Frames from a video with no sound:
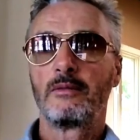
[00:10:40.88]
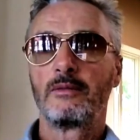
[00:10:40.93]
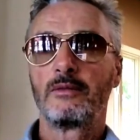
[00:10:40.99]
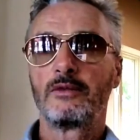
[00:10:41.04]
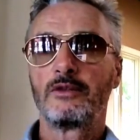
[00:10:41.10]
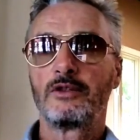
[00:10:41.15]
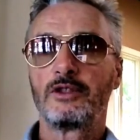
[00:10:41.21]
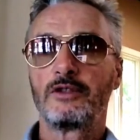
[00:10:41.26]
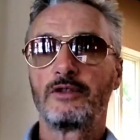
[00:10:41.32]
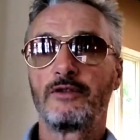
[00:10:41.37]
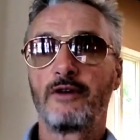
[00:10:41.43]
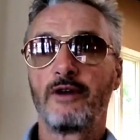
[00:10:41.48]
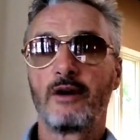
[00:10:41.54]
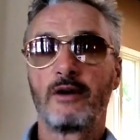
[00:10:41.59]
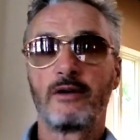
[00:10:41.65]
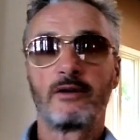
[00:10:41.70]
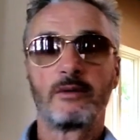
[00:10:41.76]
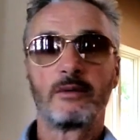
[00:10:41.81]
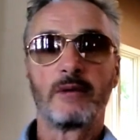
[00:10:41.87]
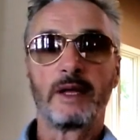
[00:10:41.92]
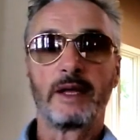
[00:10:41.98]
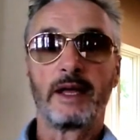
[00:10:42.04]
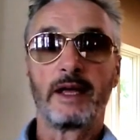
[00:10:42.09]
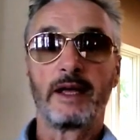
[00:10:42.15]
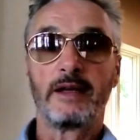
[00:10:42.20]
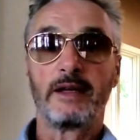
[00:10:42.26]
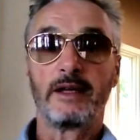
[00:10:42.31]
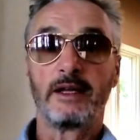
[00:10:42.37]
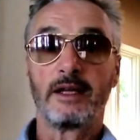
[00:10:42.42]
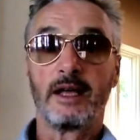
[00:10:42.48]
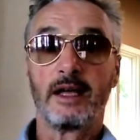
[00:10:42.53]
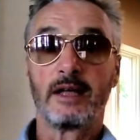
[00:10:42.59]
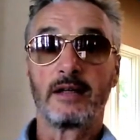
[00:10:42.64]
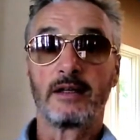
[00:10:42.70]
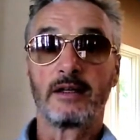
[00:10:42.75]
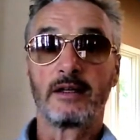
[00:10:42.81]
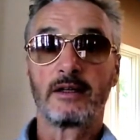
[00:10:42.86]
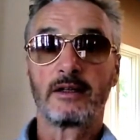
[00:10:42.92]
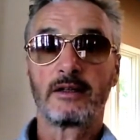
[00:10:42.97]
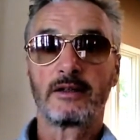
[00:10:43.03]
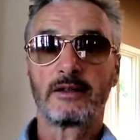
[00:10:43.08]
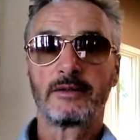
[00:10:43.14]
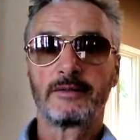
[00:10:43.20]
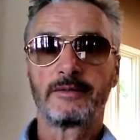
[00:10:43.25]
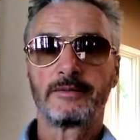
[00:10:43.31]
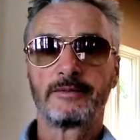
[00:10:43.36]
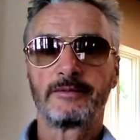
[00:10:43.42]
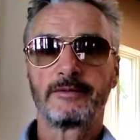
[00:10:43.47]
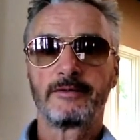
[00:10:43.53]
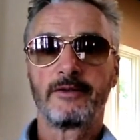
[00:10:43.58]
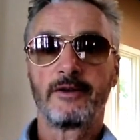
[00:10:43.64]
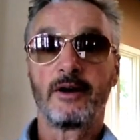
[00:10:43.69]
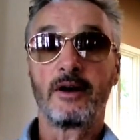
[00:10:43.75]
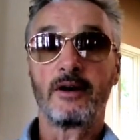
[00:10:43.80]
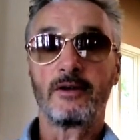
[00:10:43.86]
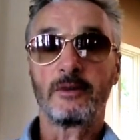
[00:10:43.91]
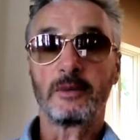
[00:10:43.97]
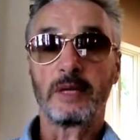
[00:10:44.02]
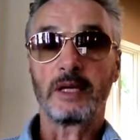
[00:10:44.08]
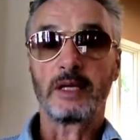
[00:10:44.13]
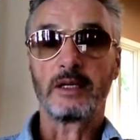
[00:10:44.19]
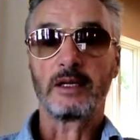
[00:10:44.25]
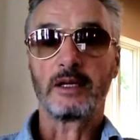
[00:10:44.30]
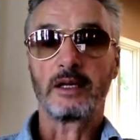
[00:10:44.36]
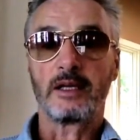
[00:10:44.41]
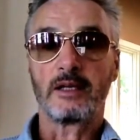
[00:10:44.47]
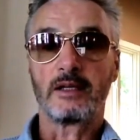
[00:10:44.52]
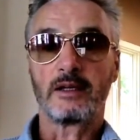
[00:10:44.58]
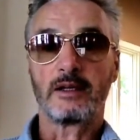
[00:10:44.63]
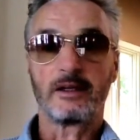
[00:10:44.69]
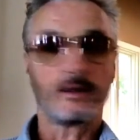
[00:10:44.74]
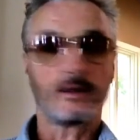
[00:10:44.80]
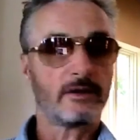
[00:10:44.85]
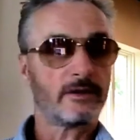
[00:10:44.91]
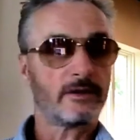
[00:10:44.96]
she's far from an ideal candidate. Far from an ideal candidate.